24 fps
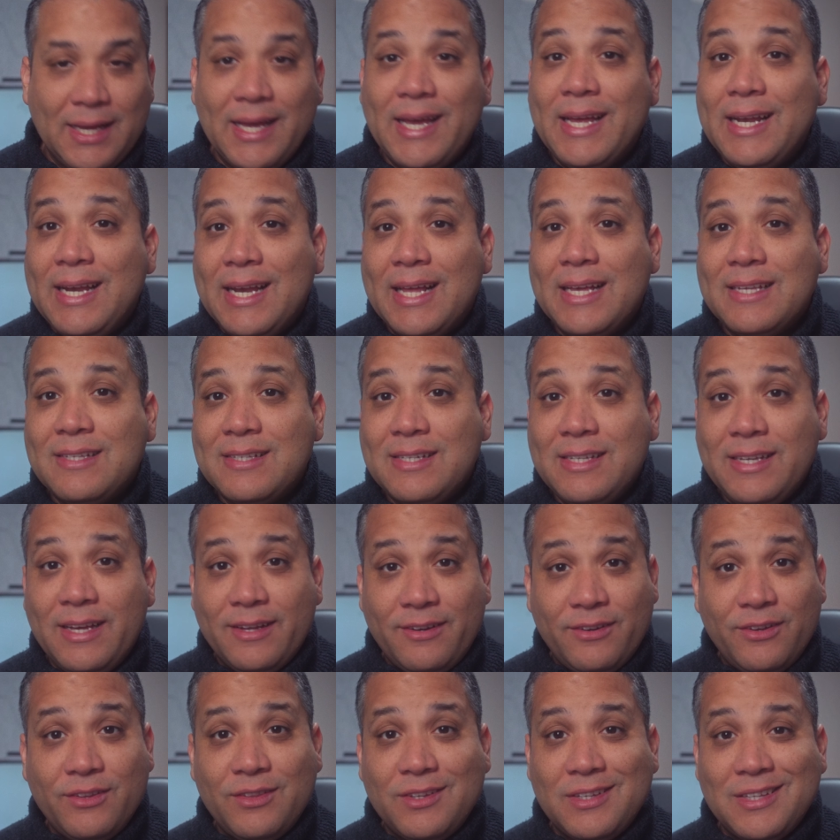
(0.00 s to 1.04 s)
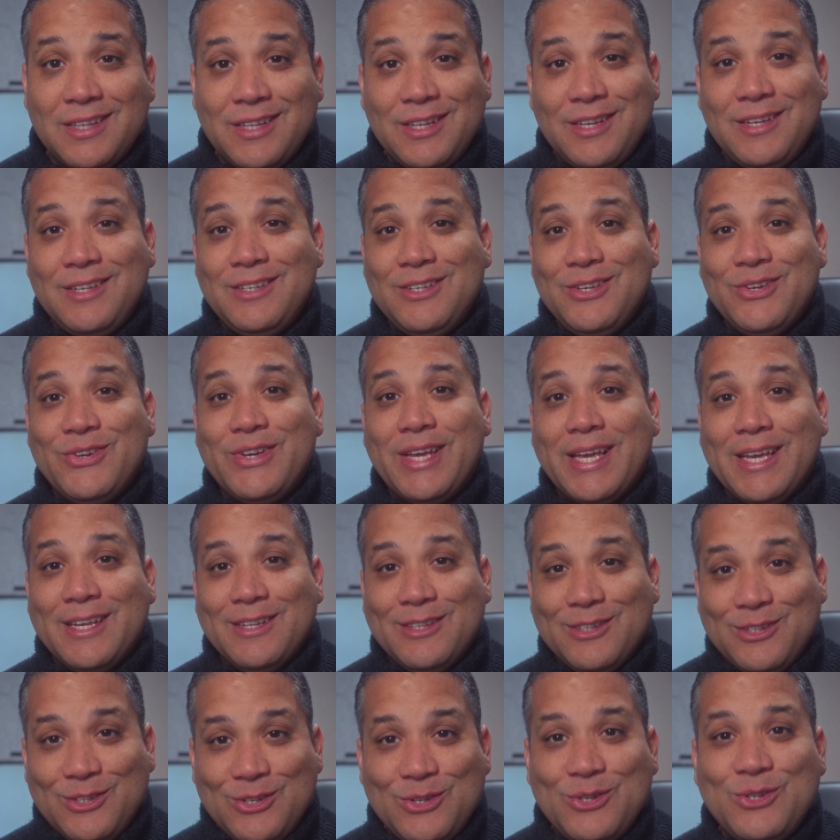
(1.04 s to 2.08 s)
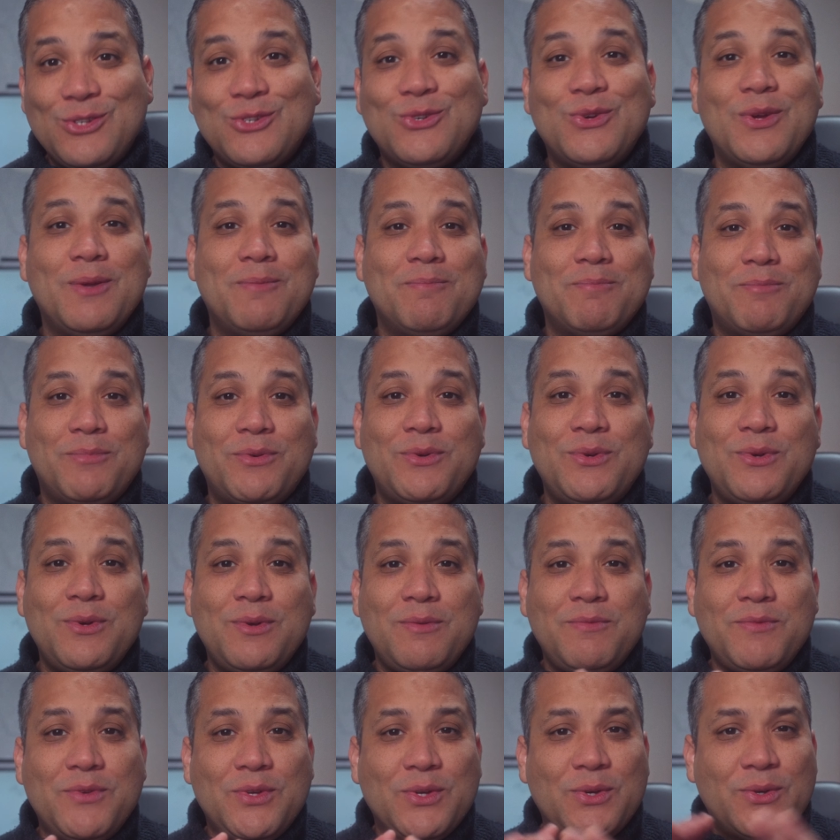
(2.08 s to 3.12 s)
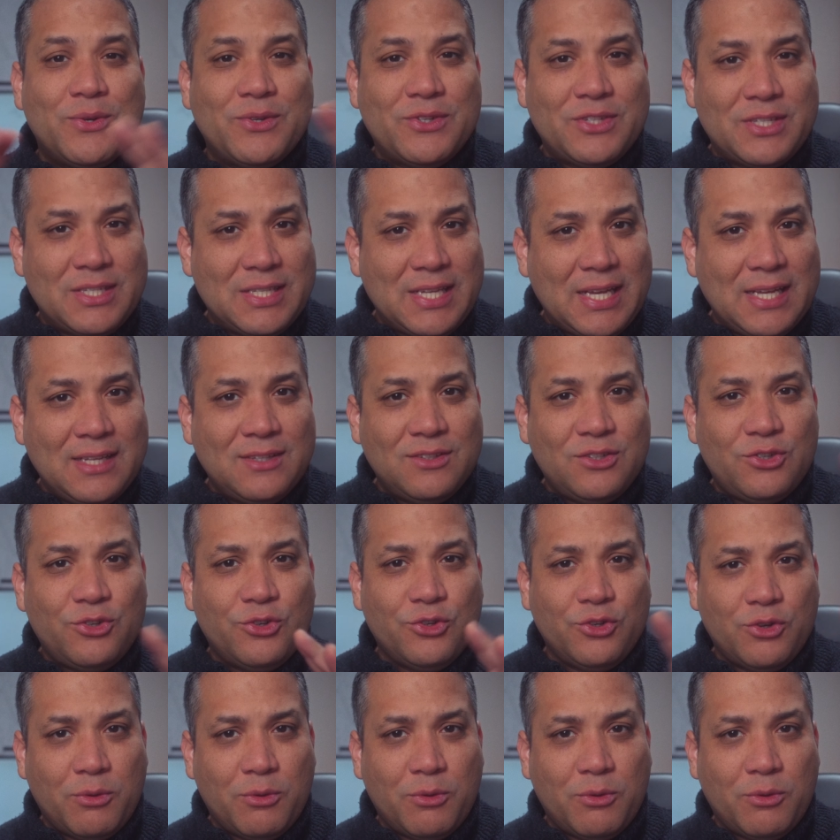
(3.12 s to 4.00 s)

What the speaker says: And lastly, another thing you can do to improve your standard or your